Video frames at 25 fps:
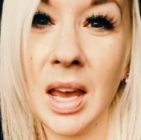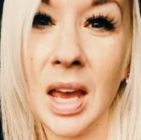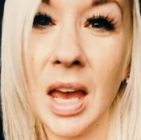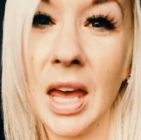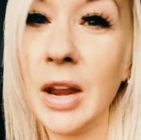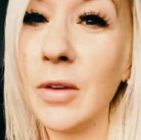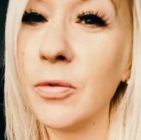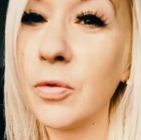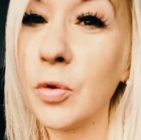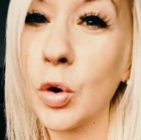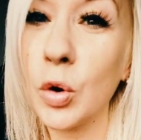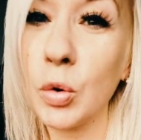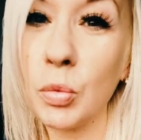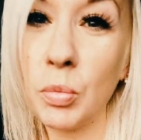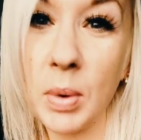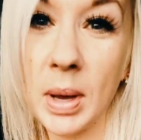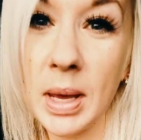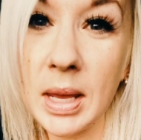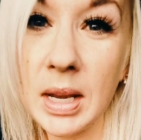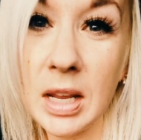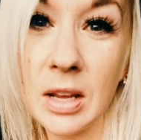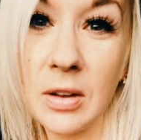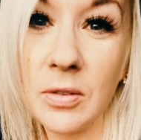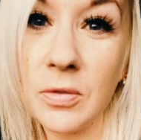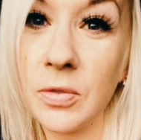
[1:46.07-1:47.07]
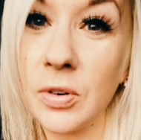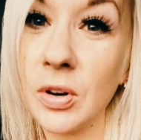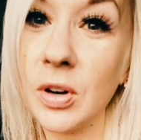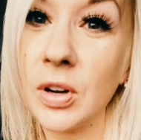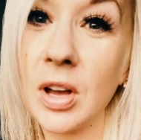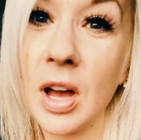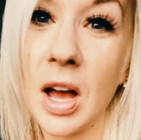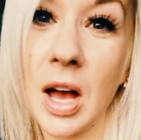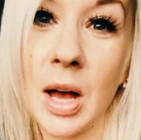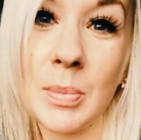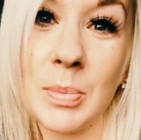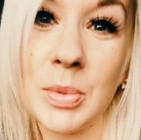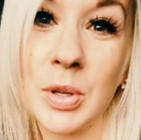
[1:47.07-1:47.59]
And if we're waiting for
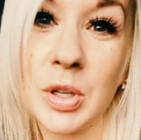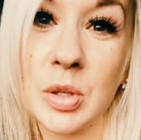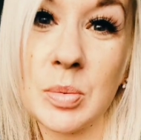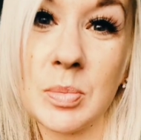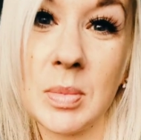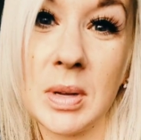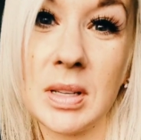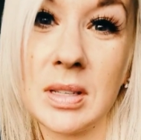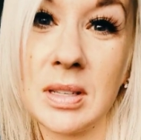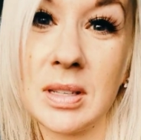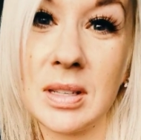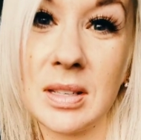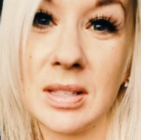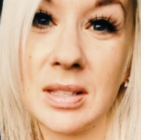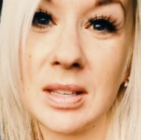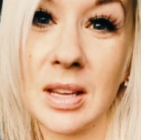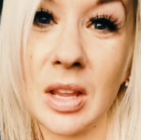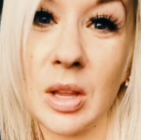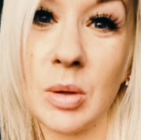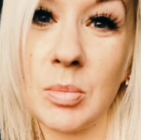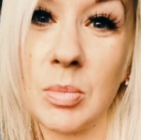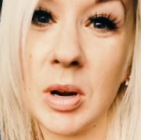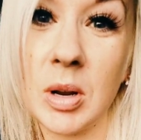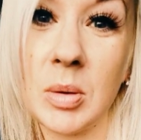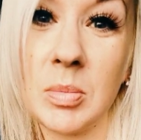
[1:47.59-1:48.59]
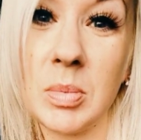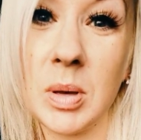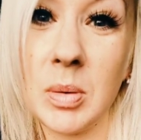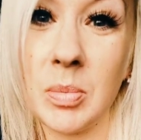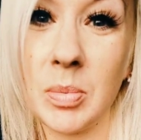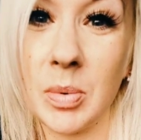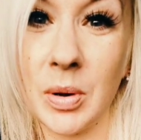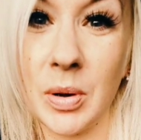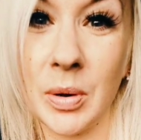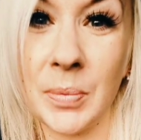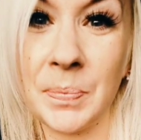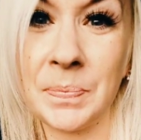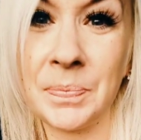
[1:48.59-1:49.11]
accomplishments to celebrate
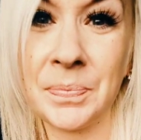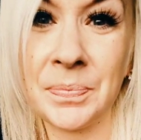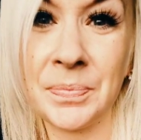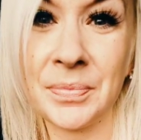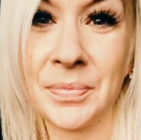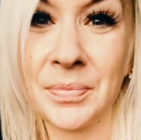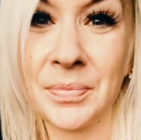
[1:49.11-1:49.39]
people,